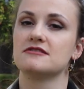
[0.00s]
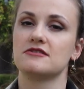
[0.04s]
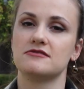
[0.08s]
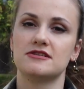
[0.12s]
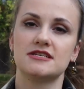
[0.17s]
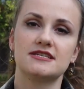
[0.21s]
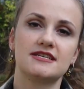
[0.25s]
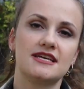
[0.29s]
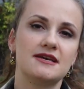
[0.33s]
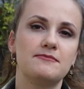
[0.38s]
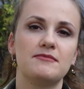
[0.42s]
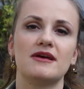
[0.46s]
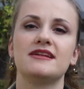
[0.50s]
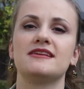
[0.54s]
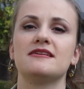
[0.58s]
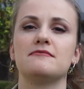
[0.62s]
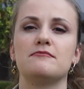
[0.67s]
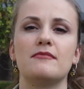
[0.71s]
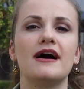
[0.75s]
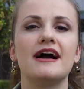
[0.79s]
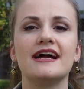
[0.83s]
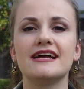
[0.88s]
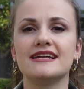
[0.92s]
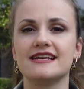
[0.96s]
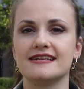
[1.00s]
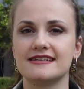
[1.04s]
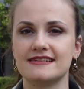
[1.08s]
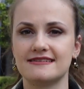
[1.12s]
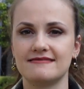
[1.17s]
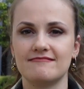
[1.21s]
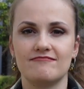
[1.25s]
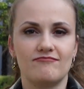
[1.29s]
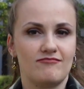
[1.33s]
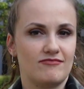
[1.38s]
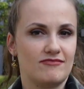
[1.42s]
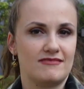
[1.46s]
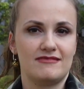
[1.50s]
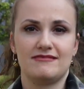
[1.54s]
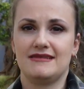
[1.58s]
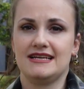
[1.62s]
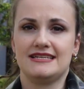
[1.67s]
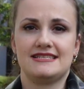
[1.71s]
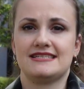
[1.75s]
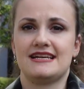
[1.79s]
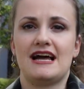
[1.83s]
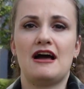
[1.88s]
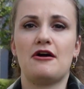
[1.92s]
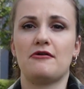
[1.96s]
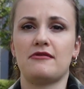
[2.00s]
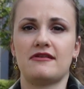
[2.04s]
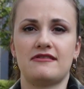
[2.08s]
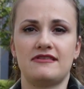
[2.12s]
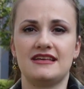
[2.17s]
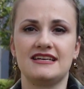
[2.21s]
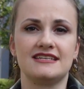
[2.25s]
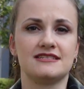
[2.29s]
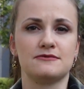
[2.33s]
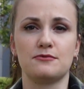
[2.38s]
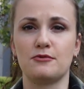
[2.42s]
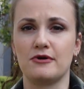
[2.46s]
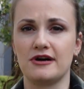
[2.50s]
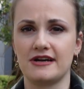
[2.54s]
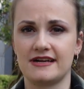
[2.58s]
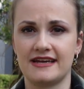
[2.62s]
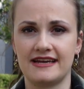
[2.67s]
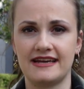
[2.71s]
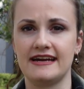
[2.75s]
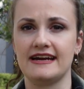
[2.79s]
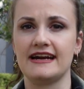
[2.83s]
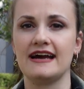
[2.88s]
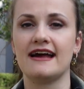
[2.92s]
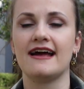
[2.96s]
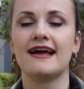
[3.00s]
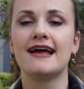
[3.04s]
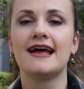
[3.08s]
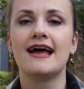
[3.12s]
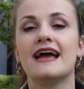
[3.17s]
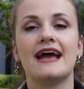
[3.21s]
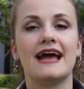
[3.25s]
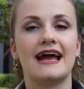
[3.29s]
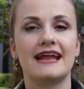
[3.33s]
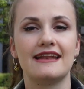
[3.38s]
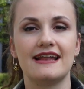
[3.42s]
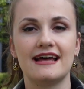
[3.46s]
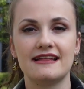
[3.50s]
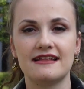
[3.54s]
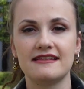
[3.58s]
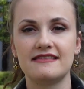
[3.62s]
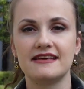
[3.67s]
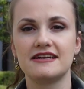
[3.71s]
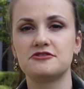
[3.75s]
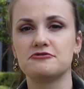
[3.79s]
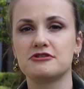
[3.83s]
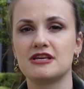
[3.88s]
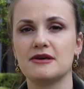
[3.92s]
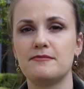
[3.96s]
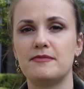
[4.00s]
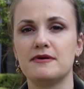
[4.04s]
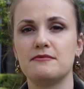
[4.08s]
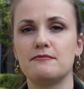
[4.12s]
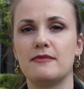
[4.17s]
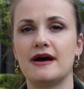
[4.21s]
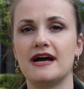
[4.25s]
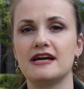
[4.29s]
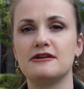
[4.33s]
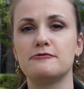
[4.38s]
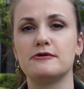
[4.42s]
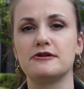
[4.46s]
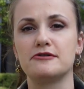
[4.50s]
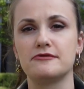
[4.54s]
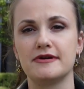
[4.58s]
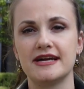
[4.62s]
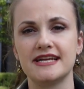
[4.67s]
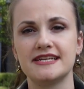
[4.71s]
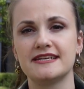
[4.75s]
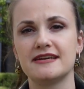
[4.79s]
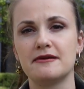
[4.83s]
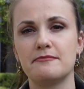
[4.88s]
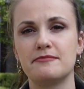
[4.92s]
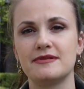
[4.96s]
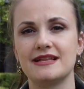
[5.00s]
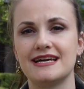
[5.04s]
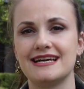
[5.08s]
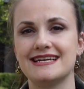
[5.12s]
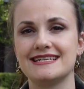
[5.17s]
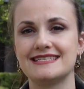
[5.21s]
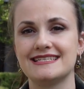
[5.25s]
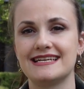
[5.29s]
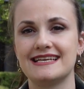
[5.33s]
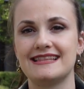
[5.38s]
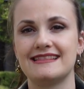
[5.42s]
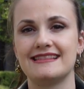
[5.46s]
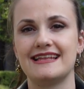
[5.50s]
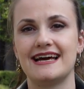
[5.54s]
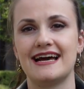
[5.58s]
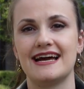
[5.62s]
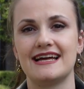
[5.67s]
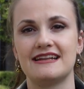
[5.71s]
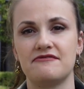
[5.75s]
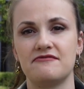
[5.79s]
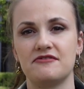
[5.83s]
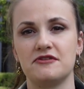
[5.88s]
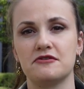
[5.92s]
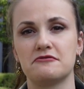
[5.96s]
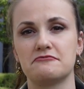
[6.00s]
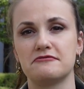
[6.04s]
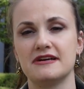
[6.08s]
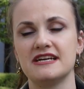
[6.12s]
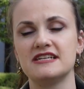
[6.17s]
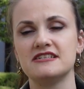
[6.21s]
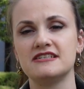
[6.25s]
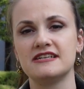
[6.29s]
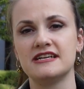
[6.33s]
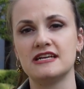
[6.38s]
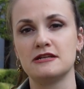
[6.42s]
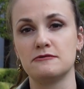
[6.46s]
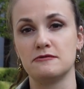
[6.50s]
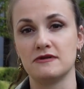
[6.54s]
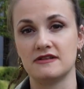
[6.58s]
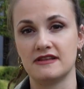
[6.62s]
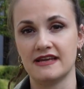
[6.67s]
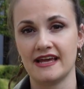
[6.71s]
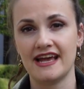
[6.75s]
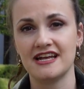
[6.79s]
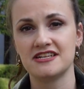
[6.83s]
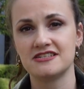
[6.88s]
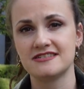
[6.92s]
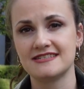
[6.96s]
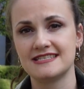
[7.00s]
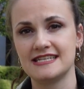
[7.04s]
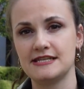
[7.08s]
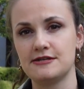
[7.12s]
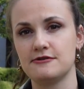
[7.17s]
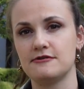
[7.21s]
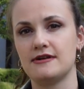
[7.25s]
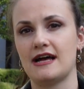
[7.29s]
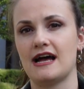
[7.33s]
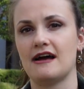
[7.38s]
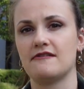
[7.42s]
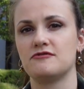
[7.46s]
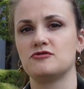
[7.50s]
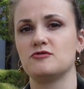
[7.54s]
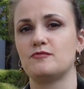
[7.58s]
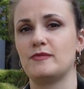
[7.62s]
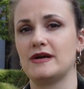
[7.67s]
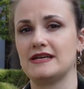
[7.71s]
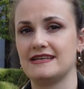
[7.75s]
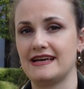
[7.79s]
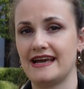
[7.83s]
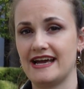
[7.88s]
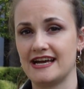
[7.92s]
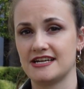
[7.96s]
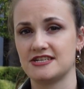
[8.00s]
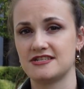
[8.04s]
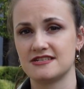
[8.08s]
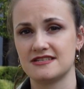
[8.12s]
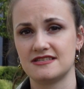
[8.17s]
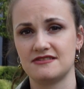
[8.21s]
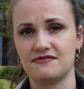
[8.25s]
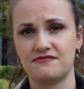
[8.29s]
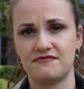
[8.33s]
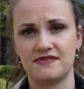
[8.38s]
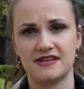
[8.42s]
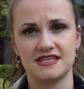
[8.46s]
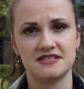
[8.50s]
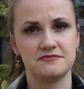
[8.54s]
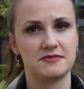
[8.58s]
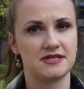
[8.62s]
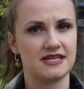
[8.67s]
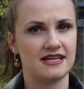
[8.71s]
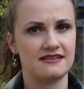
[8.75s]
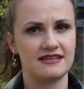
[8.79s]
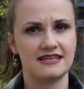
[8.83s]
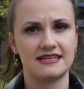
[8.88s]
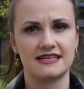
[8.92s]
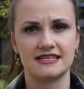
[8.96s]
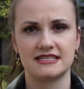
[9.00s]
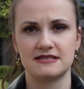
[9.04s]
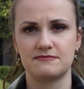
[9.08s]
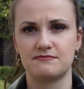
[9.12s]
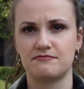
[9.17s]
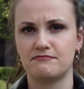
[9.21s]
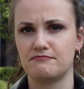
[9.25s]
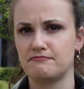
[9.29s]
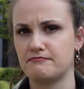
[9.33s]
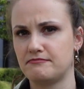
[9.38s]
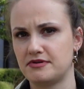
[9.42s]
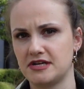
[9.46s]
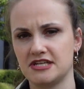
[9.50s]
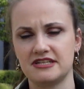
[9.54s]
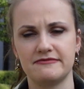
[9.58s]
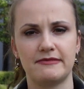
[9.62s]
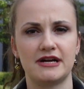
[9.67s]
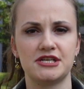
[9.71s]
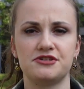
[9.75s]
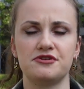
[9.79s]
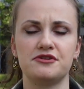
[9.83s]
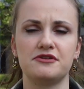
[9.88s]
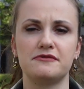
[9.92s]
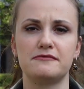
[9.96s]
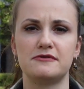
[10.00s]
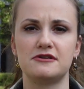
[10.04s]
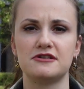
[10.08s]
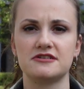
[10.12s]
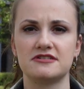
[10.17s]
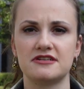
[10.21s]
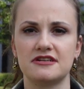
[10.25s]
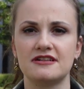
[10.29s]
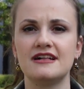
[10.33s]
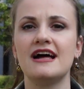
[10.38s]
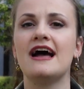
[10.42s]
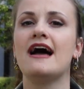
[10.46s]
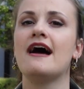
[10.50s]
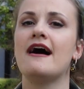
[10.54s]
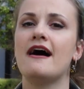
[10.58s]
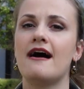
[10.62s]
So just keep that in mind. This is how the things work here. Another thing to keep in mind when renting a place is that if you're renting it with the agency, you'll have to pay the agency fees, but I think it's pretty much universal.